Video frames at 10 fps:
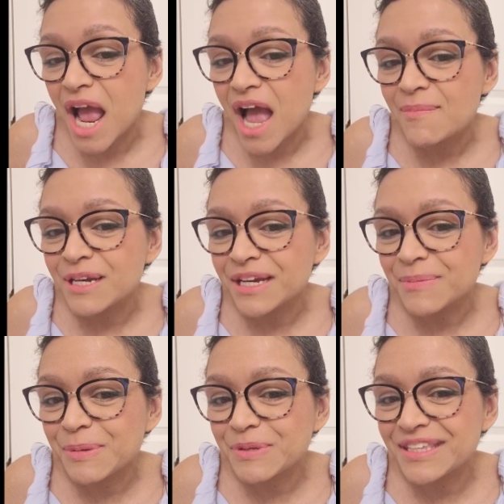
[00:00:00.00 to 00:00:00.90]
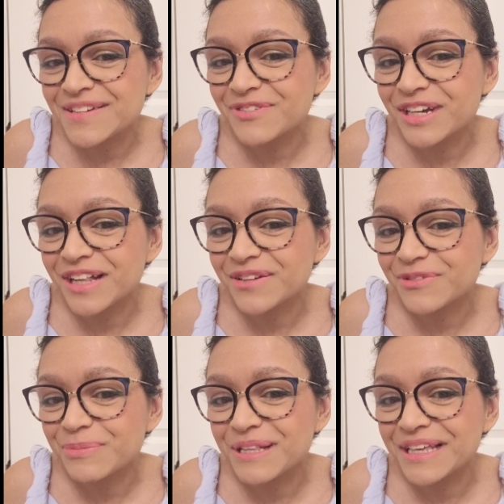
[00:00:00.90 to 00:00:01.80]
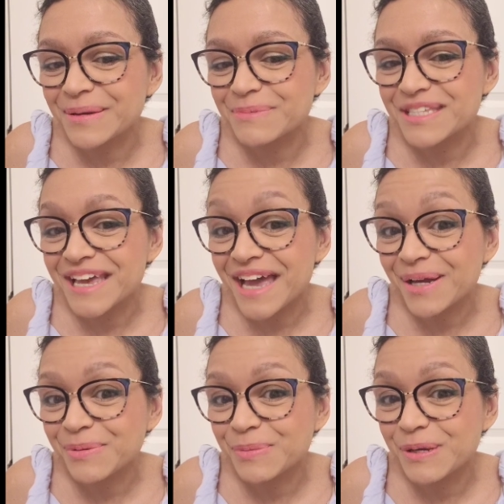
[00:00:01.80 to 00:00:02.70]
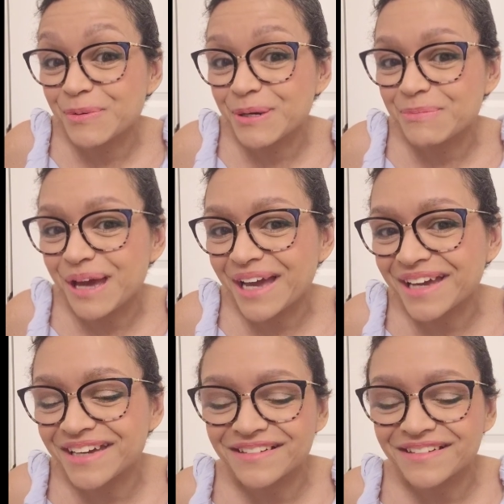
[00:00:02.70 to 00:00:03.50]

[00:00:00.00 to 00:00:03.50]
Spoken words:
I'm going to come up with a different color for my lips. I will be right back.